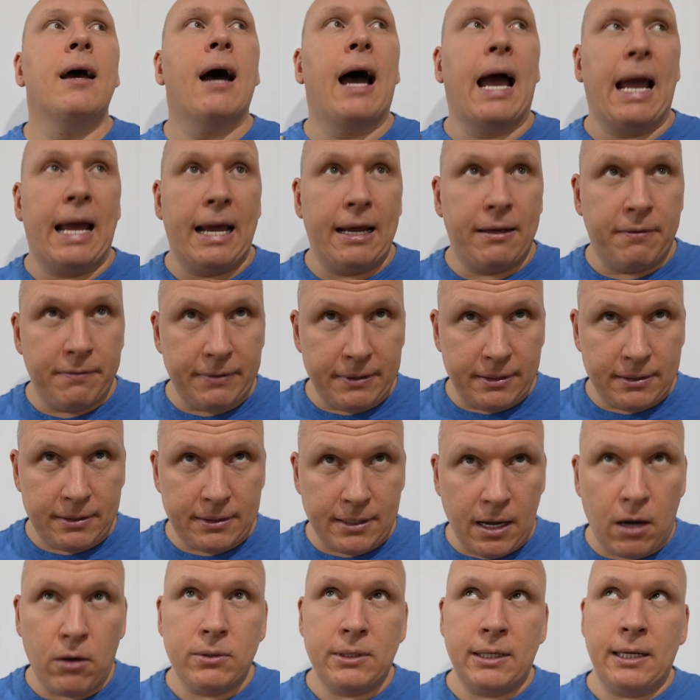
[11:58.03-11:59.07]
I had the
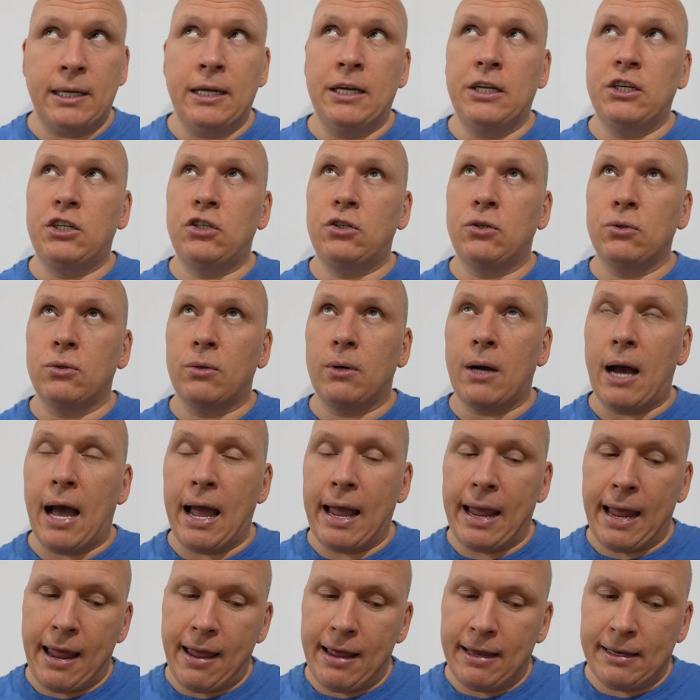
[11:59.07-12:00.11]
sound issue. I
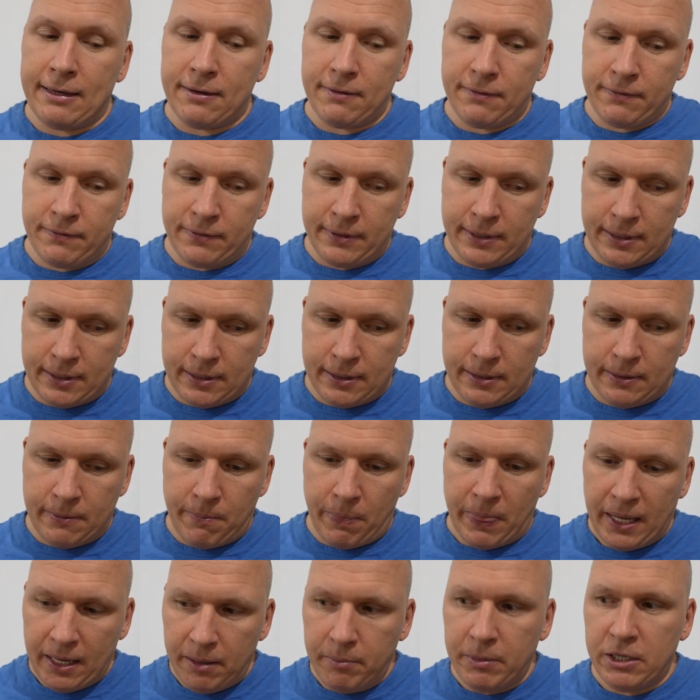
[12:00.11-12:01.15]
had the
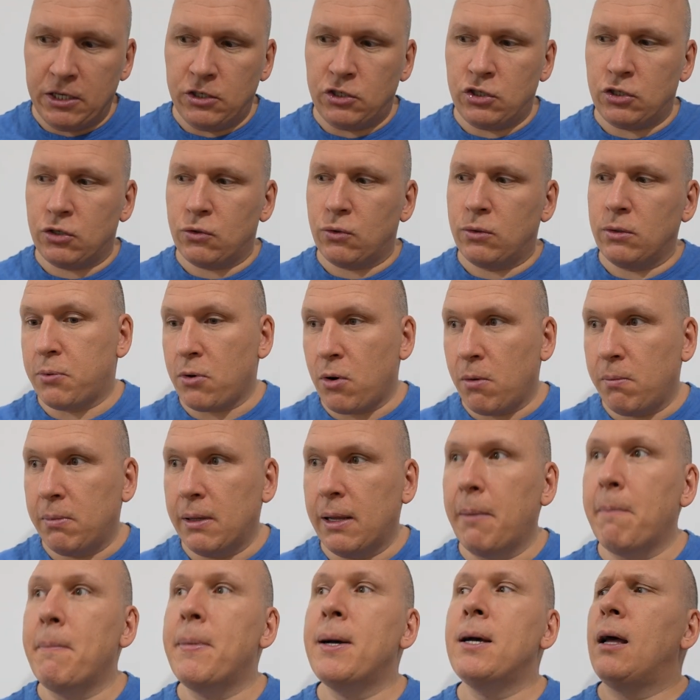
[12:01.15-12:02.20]
image
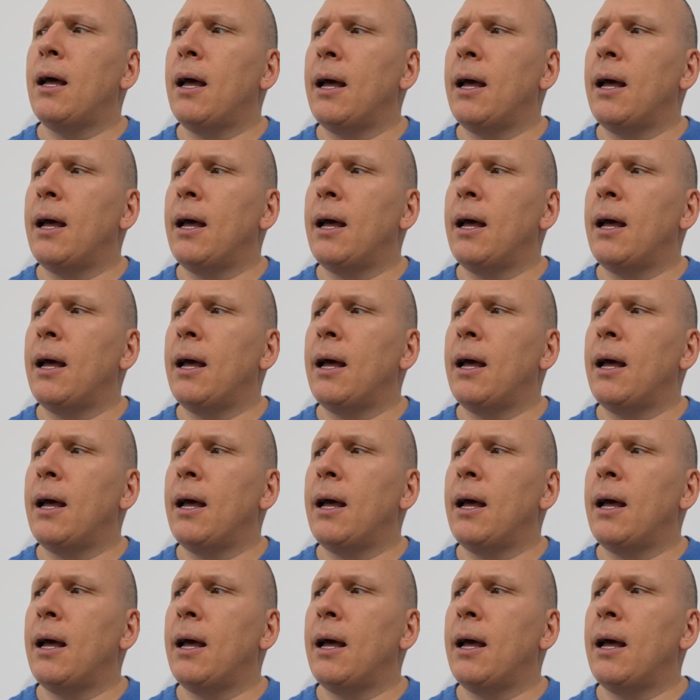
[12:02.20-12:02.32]
problem.